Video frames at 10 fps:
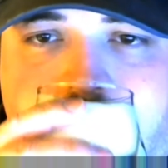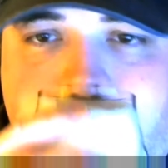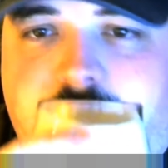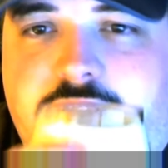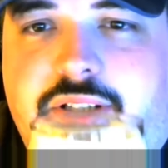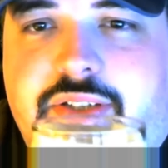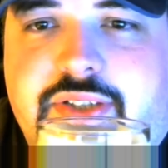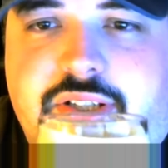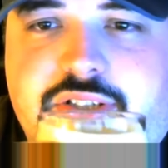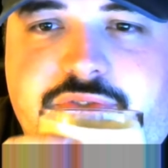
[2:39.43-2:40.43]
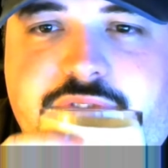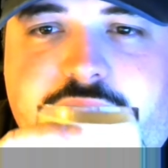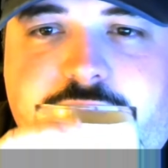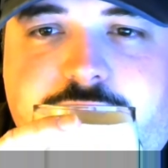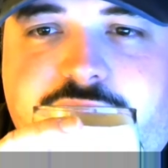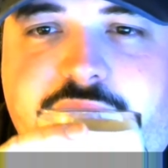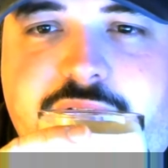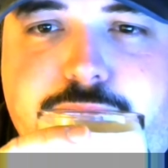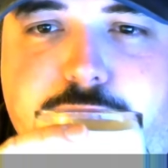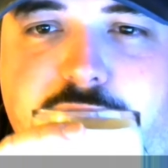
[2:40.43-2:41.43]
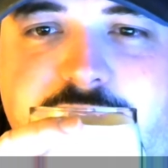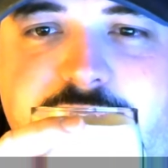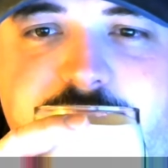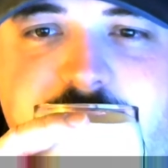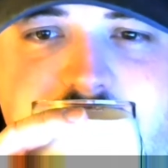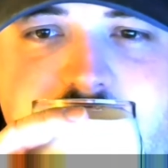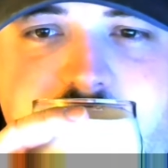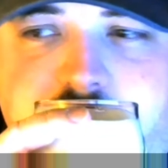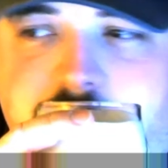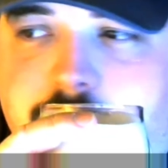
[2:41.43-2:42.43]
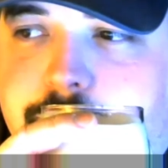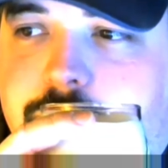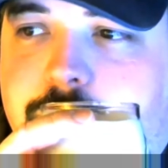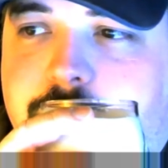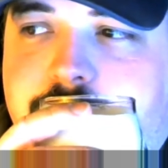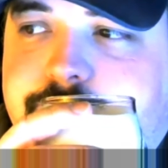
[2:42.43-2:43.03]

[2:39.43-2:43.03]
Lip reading: Got a touch of a very mild hint of copper coin.